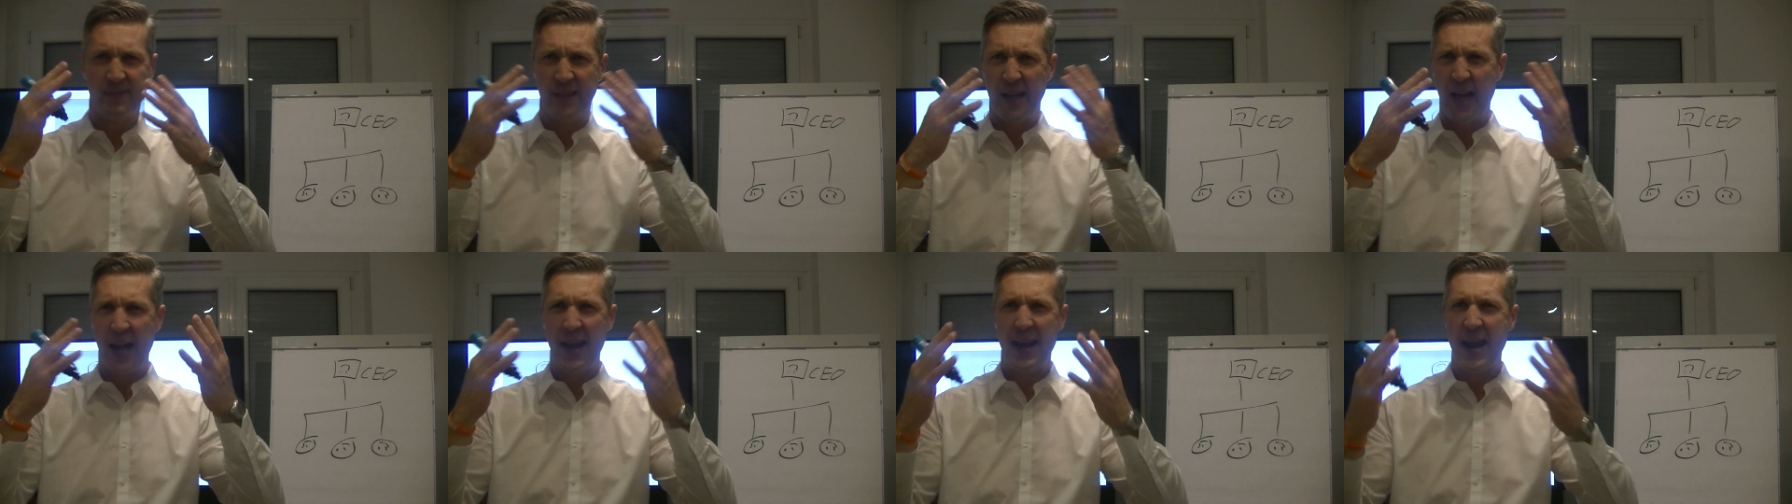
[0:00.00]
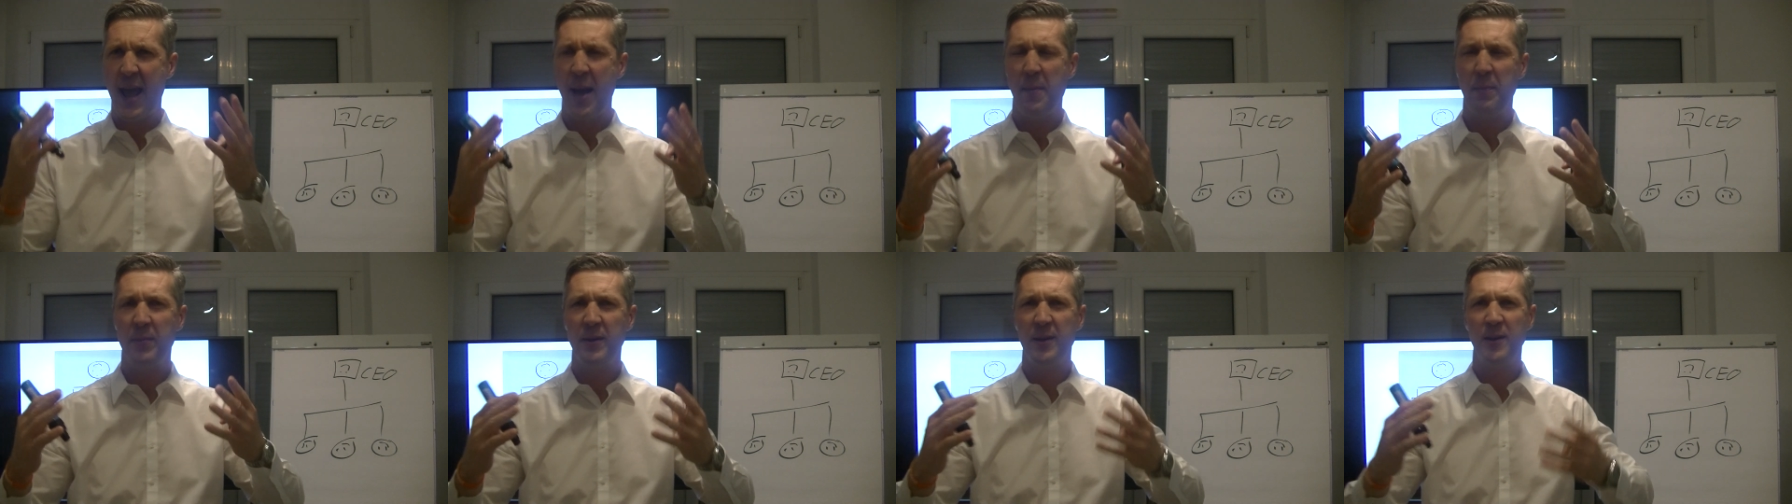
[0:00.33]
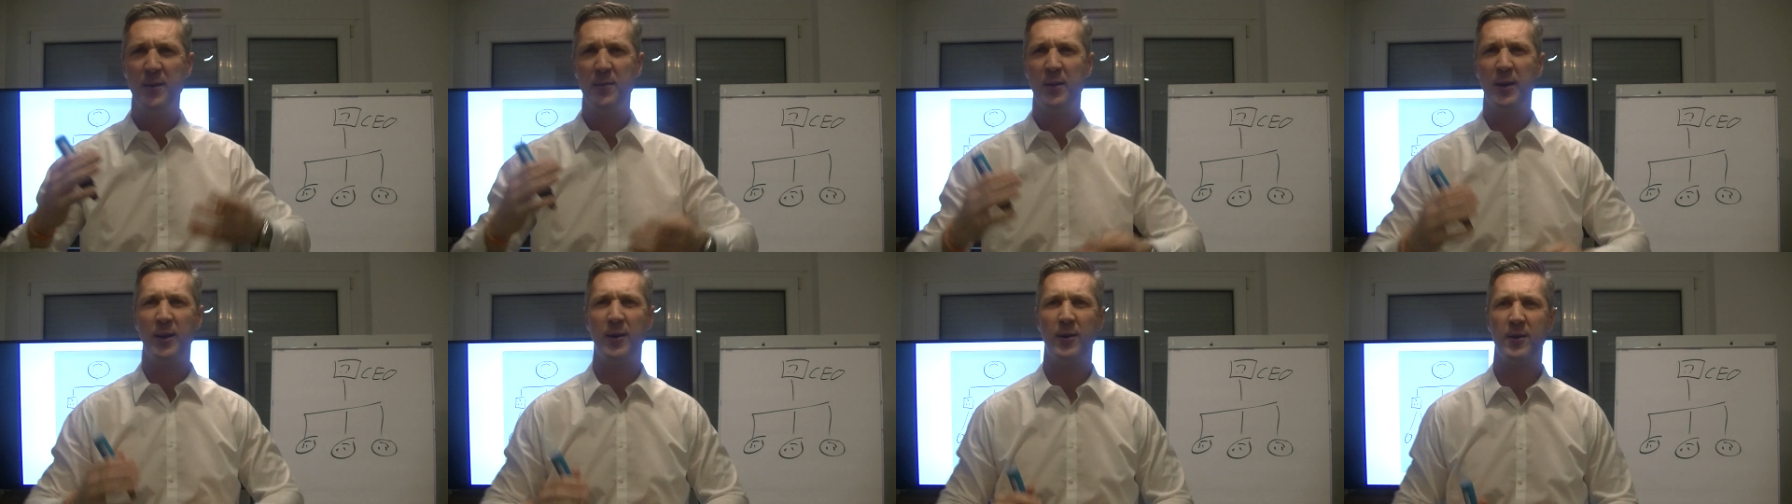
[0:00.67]

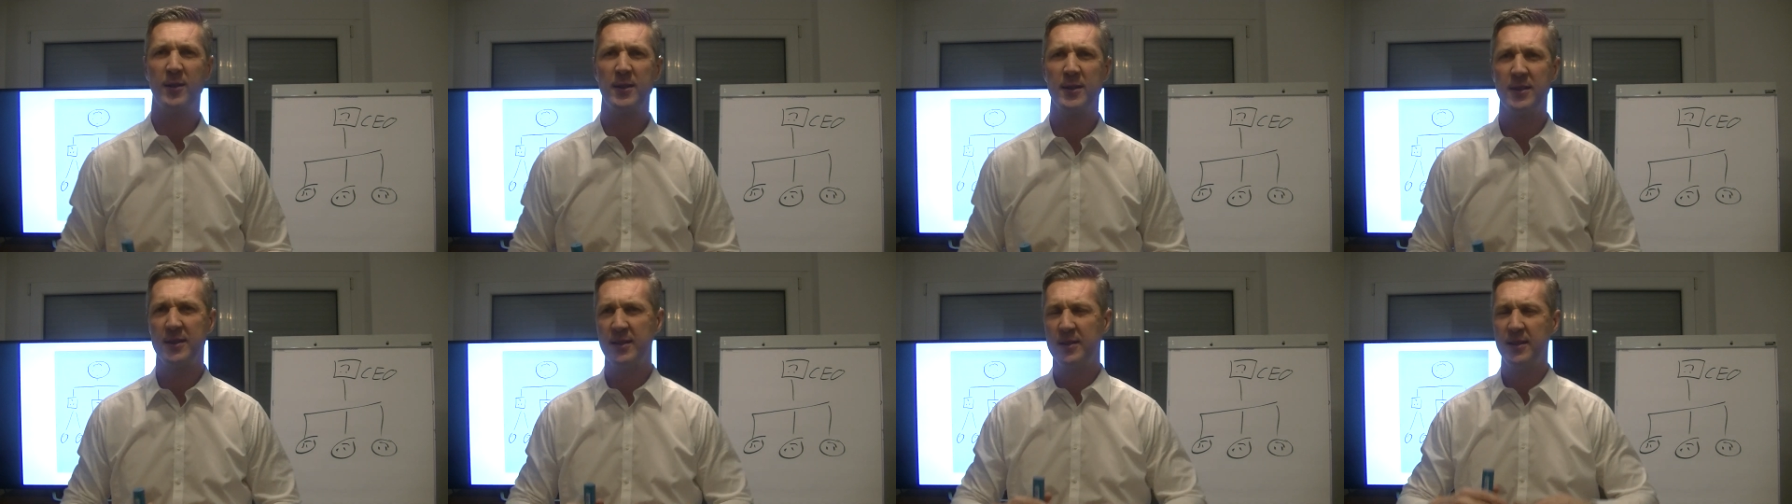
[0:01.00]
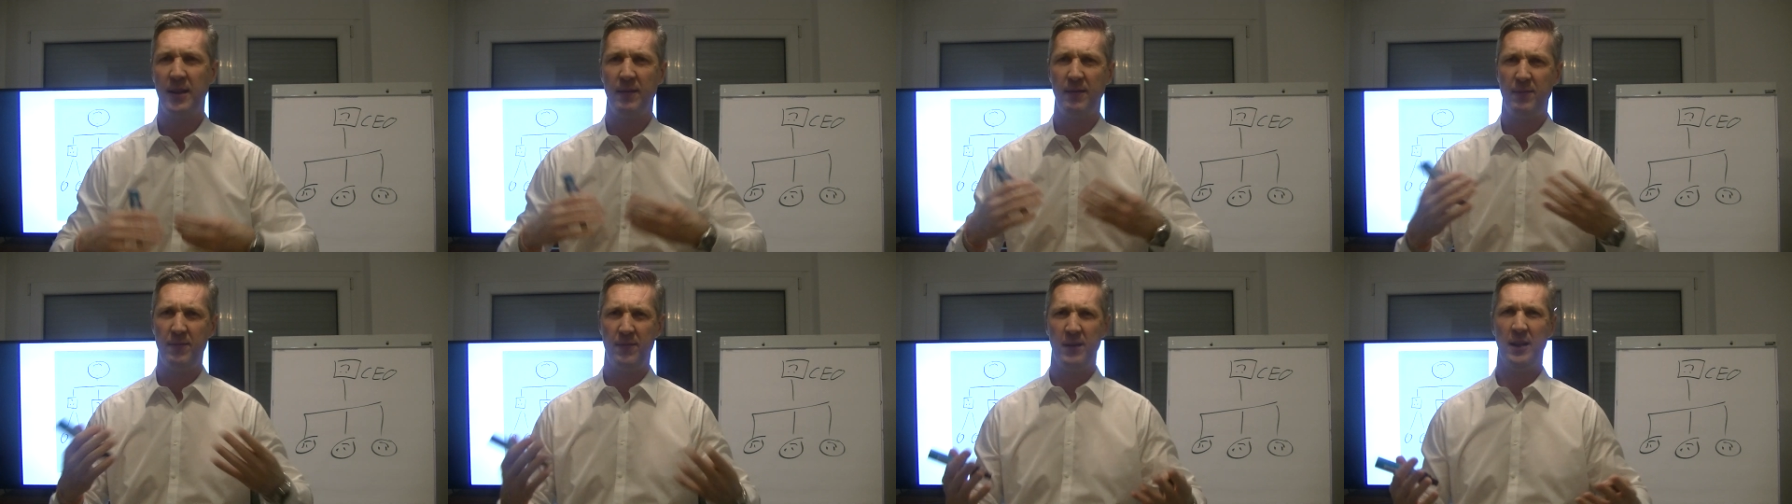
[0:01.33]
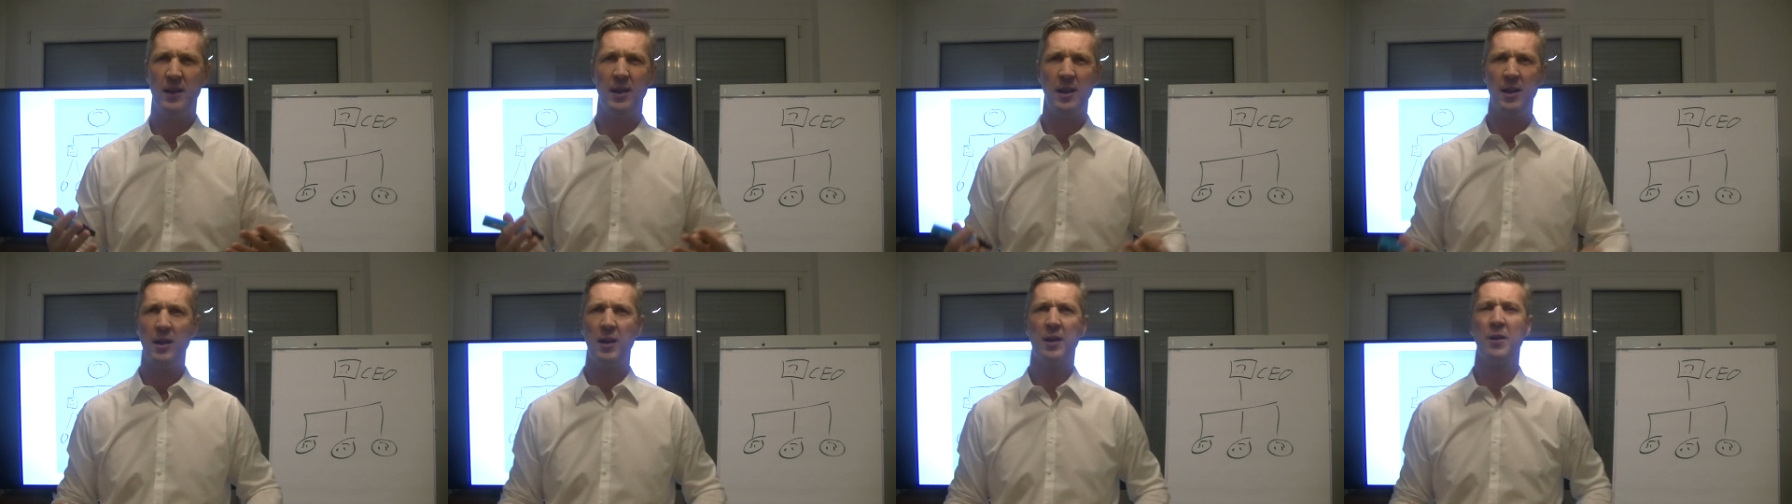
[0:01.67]
unhappy because they
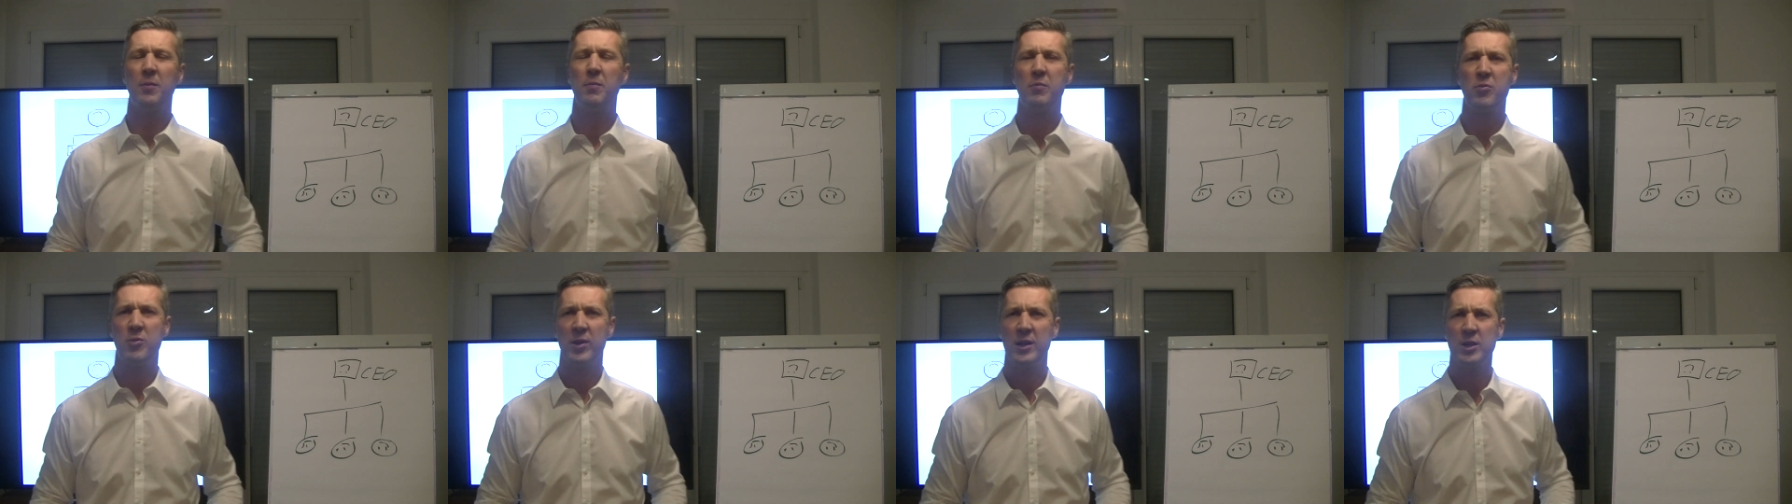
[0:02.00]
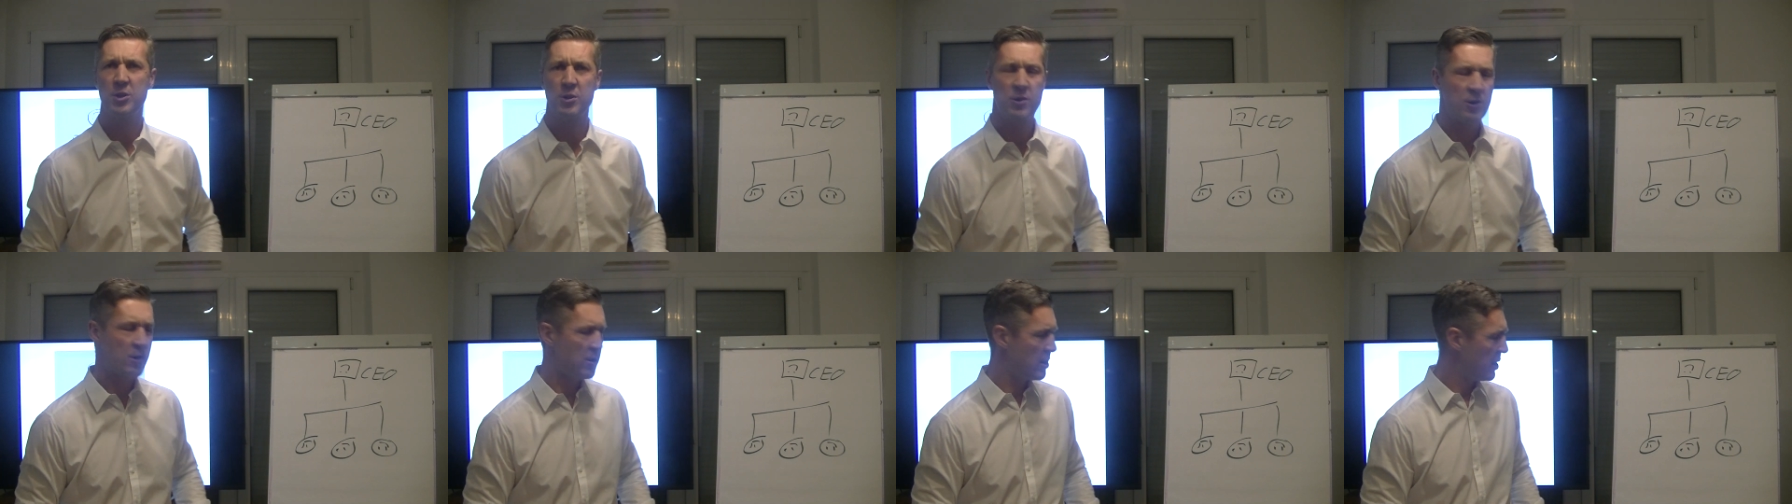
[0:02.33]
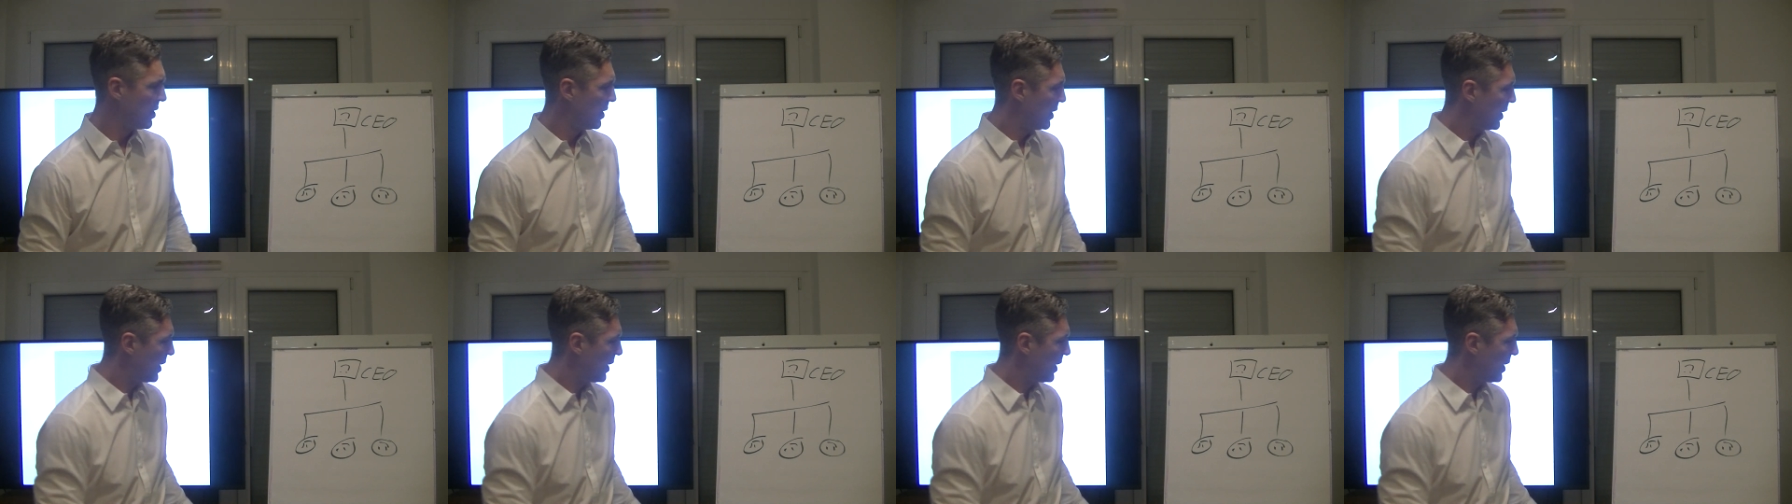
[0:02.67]
feel a lot of pressure.